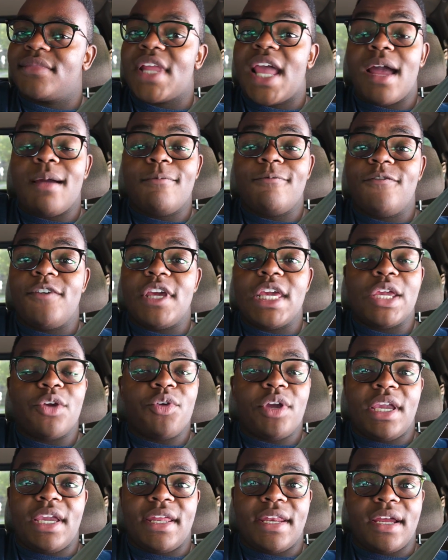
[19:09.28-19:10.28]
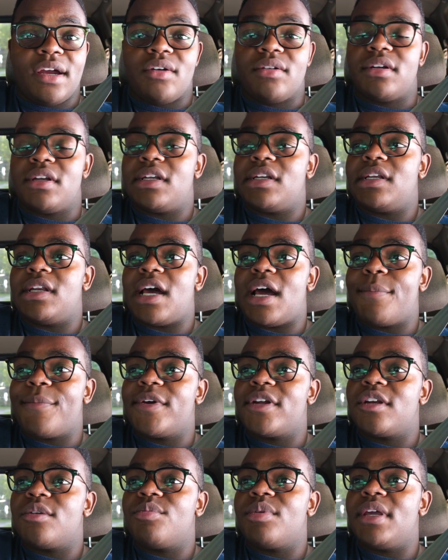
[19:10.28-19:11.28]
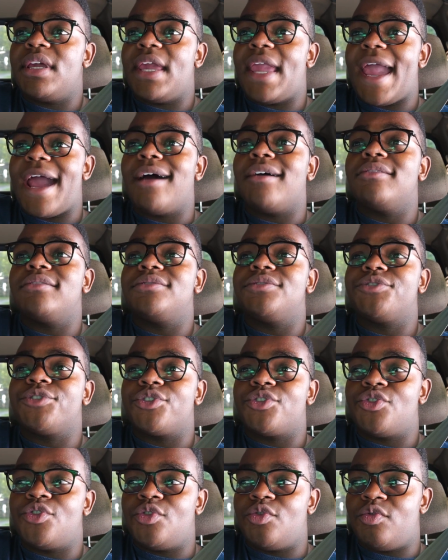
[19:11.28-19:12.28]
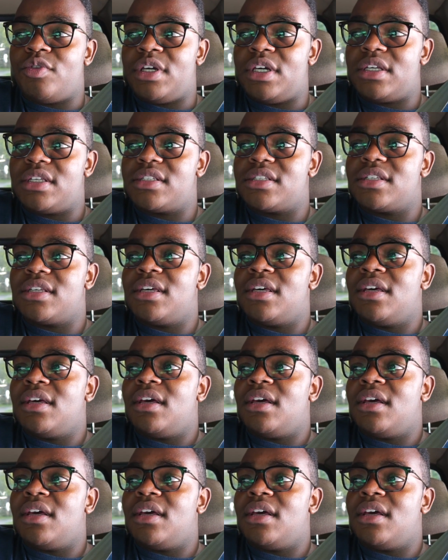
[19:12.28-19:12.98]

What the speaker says: I'm figuring it out. I'm gonna be out for 2 weeks.